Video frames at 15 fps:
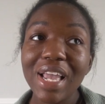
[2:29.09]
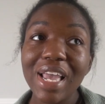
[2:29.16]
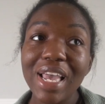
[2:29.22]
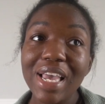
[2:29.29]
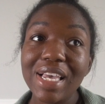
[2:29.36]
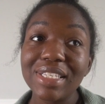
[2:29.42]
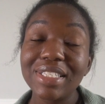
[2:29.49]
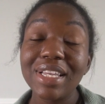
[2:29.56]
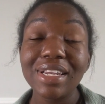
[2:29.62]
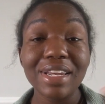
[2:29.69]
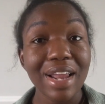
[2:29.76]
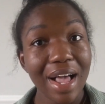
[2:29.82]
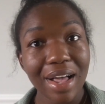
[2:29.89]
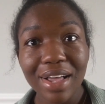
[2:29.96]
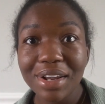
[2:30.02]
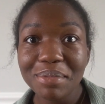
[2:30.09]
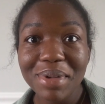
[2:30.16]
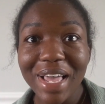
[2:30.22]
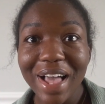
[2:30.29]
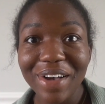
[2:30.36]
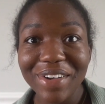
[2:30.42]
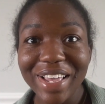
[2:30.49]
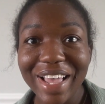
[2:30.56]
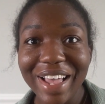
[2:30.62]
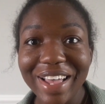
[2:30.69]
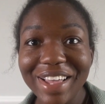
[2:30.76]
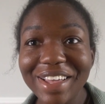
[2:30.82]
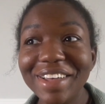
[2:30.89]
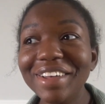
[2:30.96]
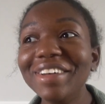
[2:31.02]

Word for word: is not going to be out yet